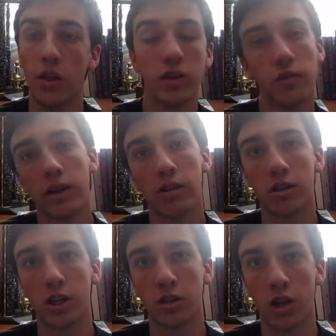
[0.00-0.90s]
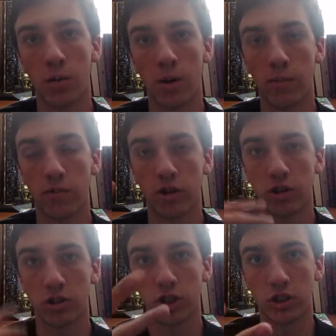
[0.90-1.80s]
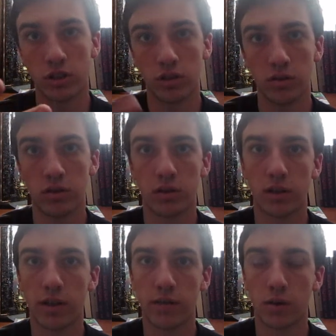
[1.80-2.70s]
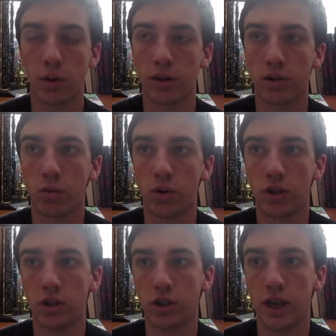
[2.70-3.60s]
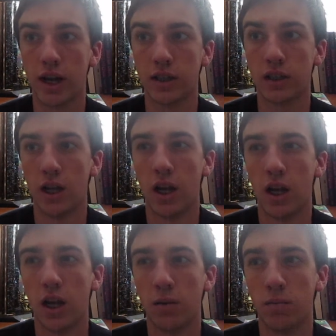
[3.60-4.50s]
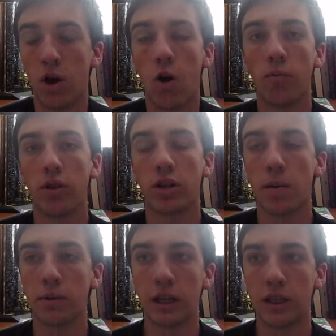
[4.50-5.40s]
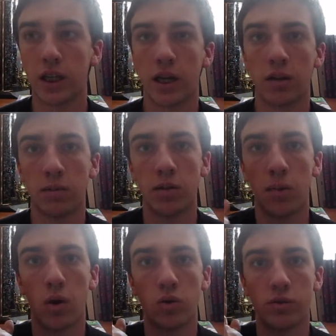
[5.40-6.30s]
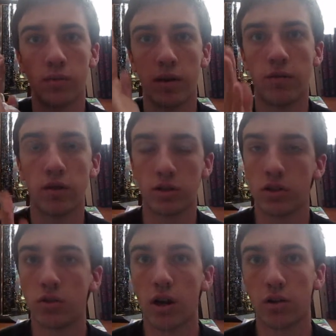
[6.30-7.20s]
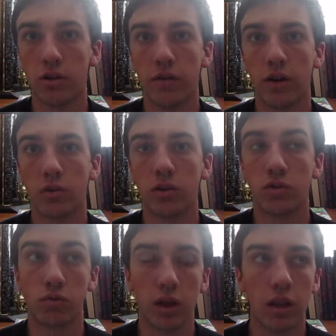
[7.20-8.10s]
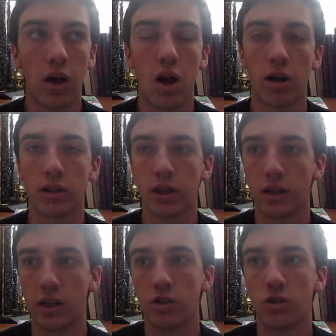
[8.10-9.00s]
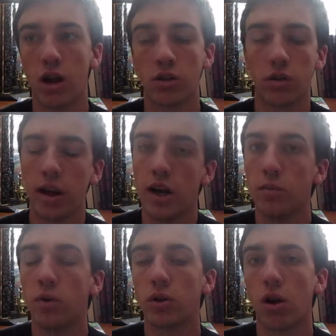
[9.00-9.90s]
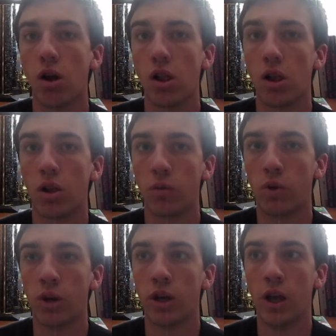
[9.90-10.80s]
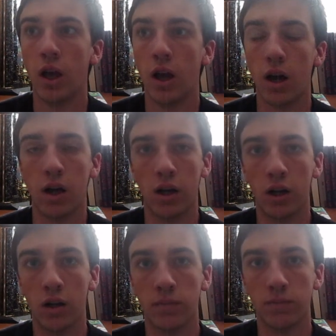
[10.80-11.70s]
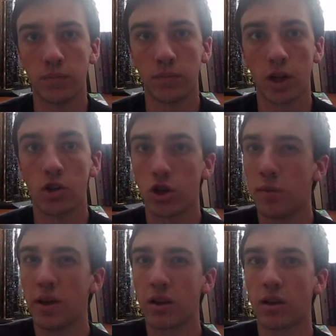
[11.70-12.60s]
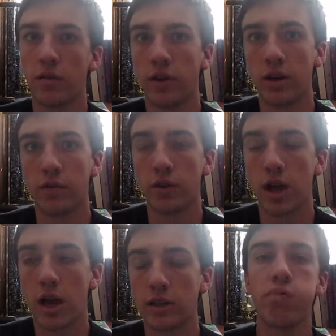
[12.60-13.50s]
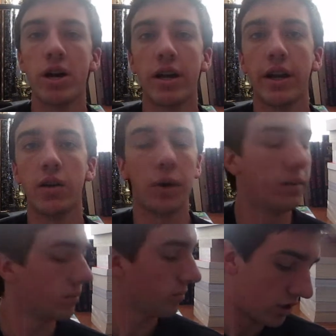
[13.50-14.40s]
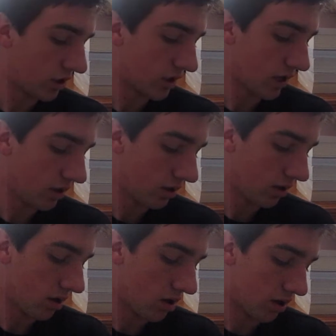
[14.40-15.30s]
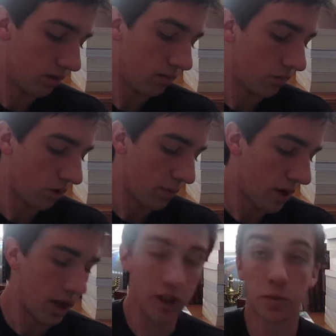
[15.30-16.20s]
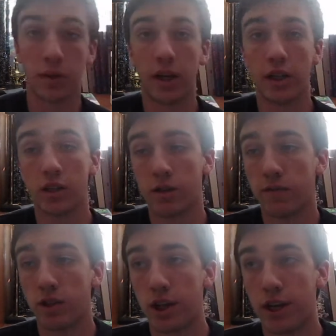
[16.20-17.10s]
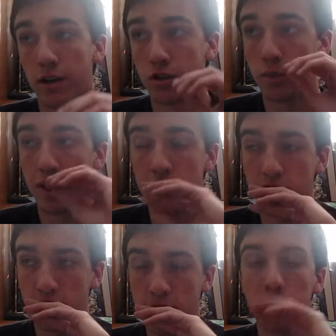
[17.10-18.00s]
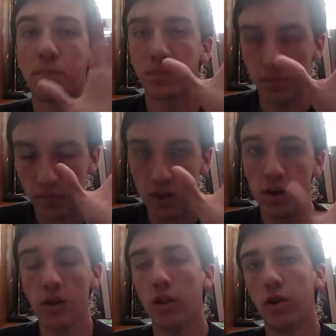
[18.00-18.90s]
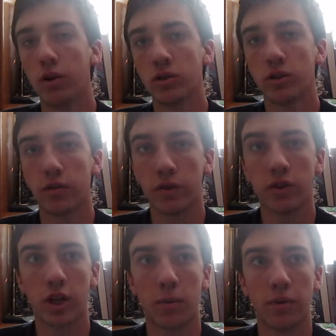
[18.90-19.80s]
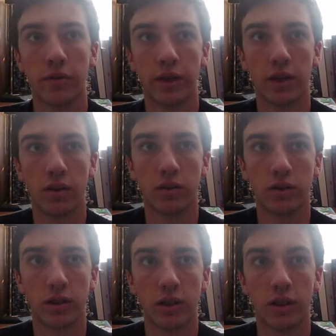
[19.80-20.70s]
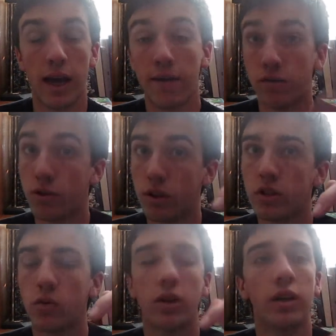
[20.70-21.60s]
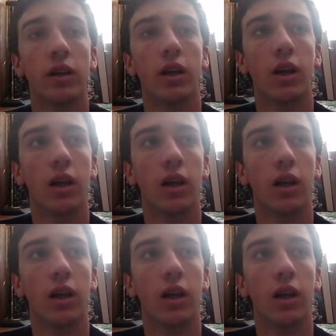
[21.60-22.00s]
This video is going to come up first, just to give a quick little warning to you guys. Hopefully a couple days later I'm going to post my first introductory video, which is really long. It's like an introductory and a book haul all in one. I'll try to make it convenient for you guys. But anyway, let's just get on with my explanation of the channel. So basically, those first couple of videos after this one